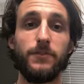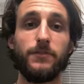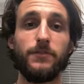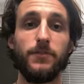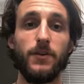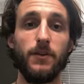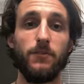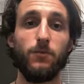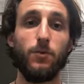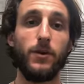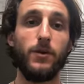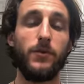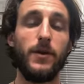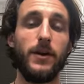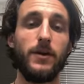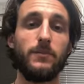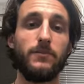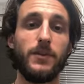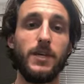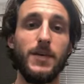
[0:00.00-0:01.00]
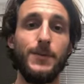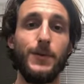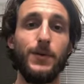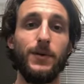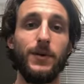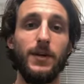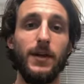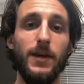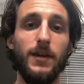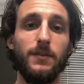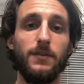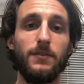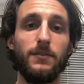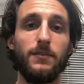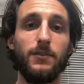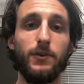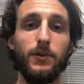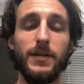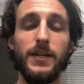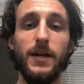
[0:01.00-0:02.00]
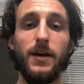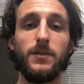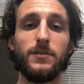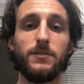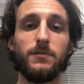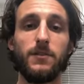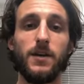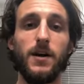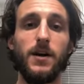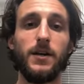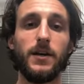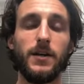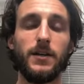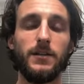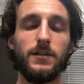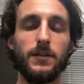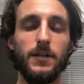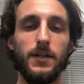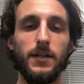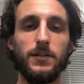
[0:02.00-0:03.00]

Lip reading: of one round of chemo and 30 gallons of Kangen.